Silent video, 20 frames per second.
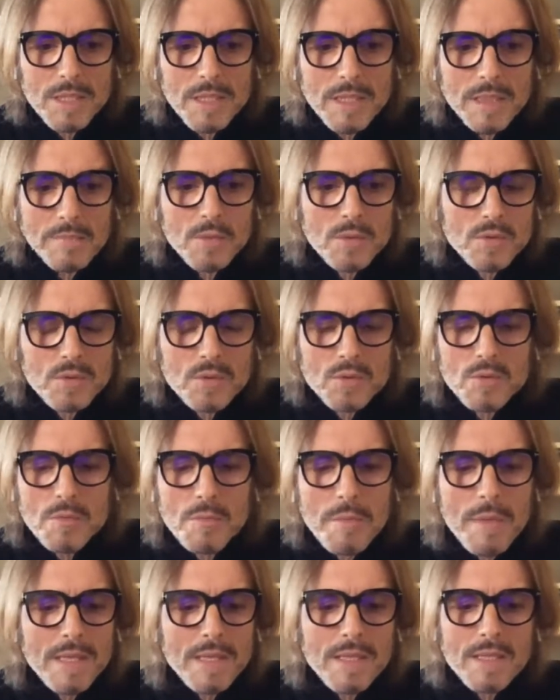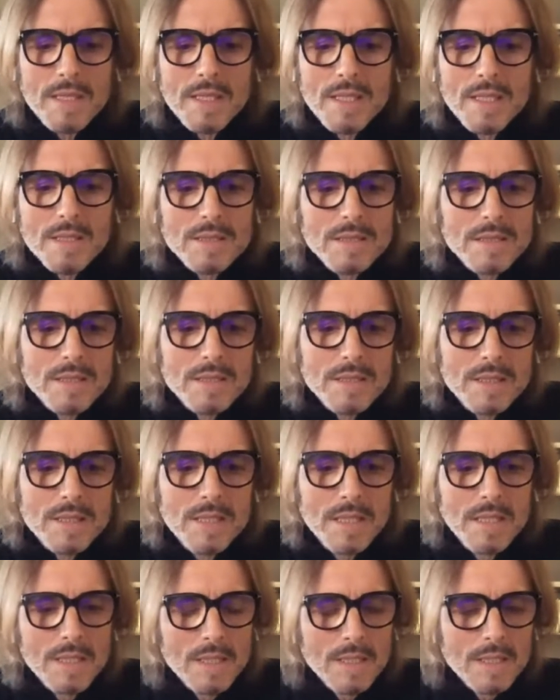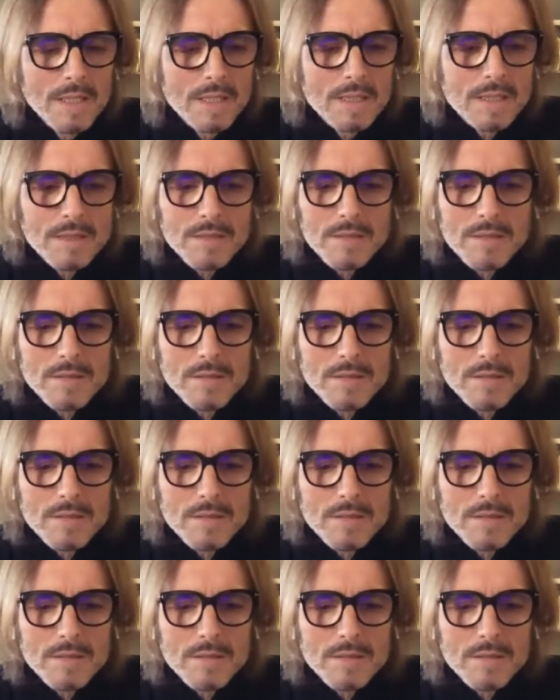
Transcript: you can be able to do many things,